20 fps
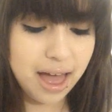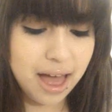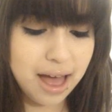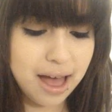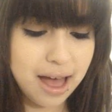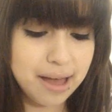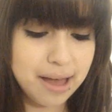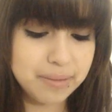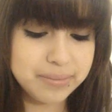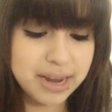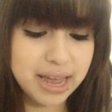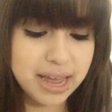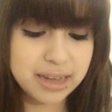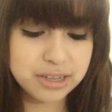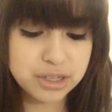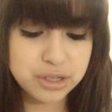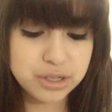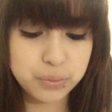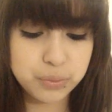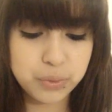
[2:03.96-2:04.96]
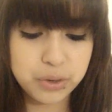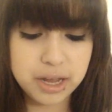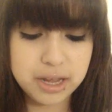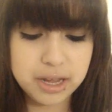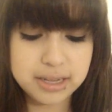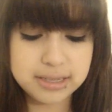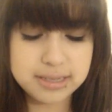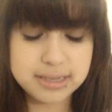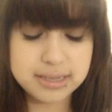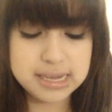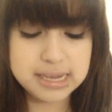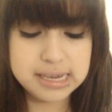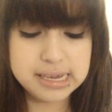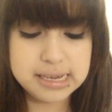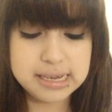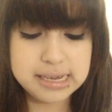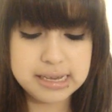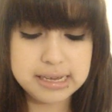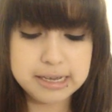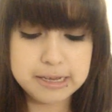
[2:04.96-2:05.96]
Next was
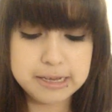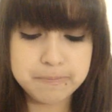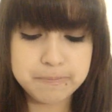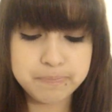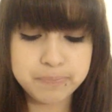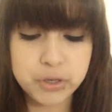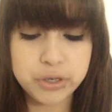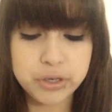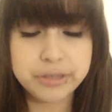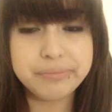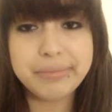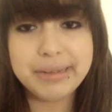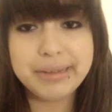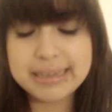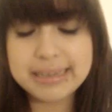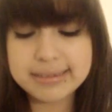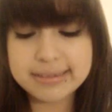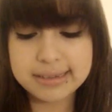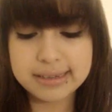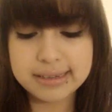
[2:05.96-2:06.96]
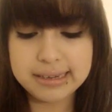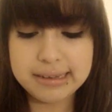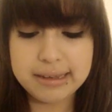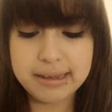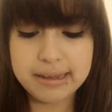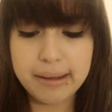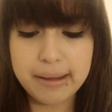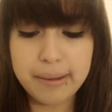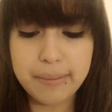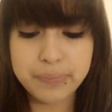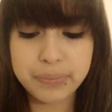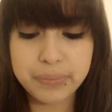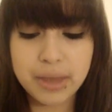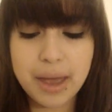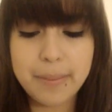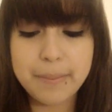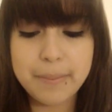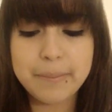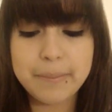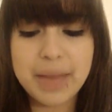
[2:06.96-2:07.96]
is the
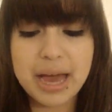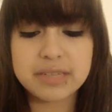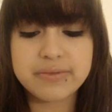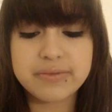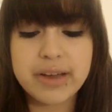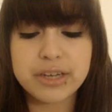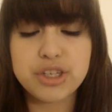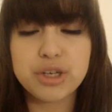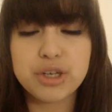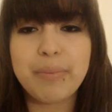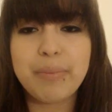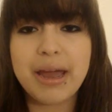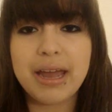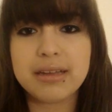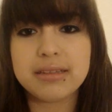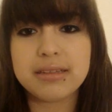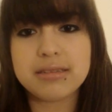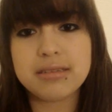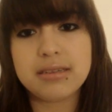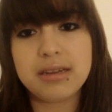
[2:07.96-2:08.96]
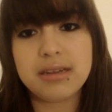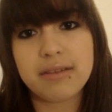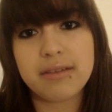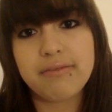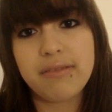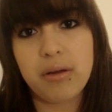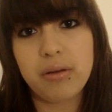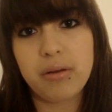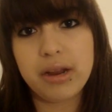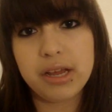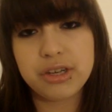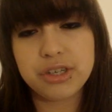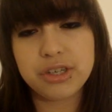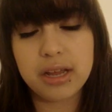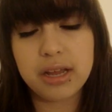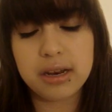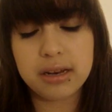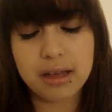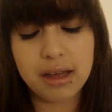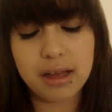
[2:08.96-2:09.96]
MaxFactor Pan Stick
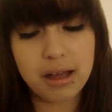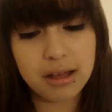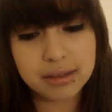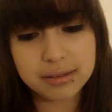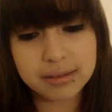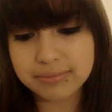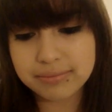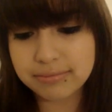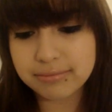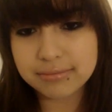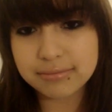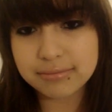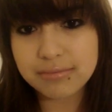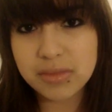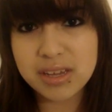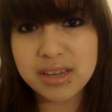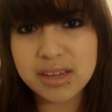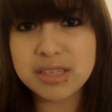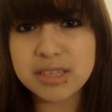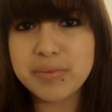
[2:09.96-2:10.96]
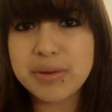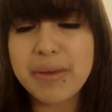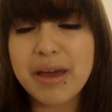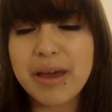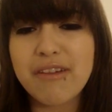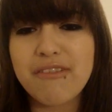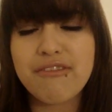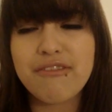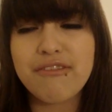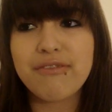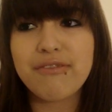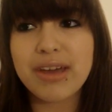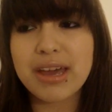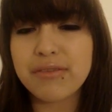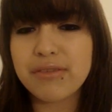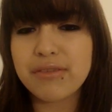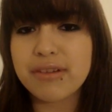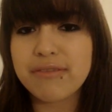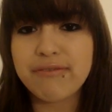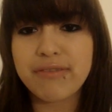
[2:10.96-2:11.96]
Foundation. Ugh, this would be my
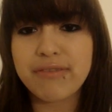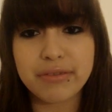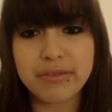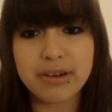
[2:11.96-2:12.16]
favorite.